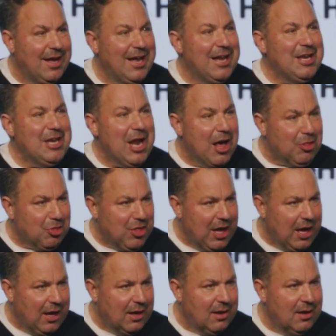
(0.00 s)
nothing,
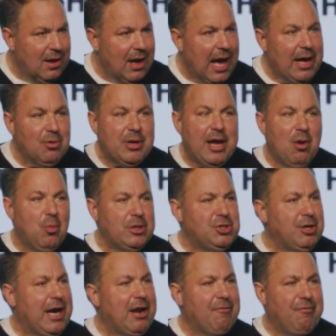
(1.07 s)
I don't care what you
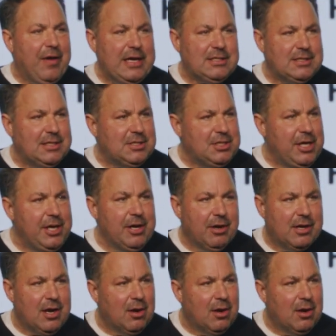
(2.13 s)
got to face this year, go,